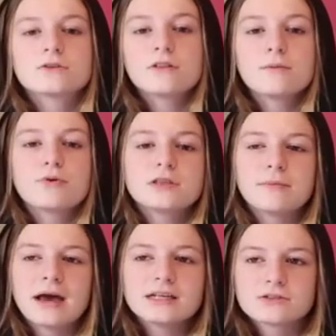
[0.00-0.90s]
So they put the
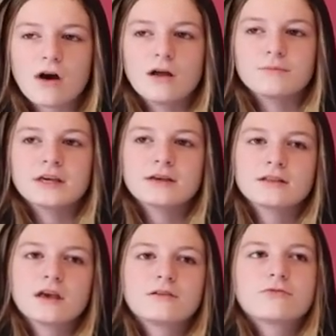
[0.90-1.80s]
mask on me and
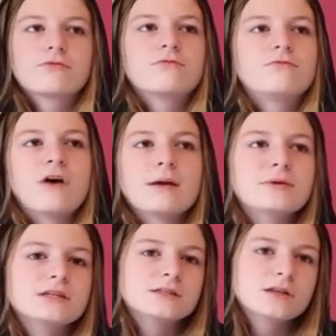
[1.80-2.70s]
like five
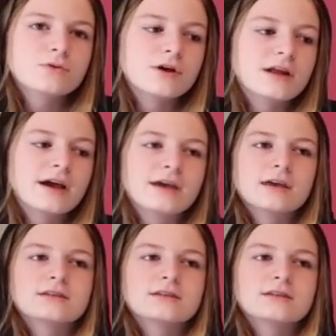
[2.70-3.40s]
minutes into it, I